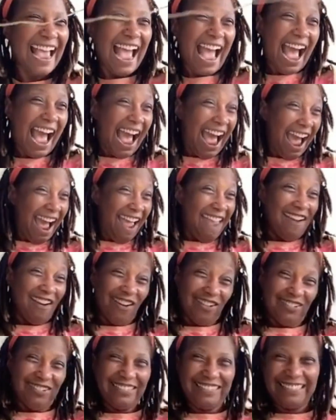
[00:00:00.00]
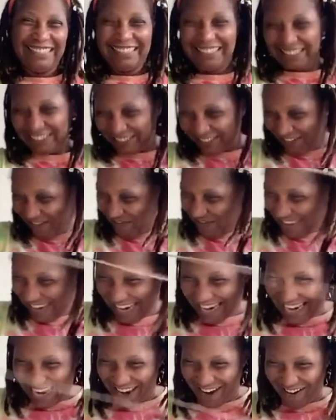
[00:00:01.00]
I always do.
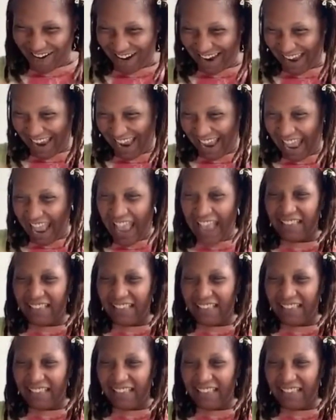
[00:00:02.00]
Anyway,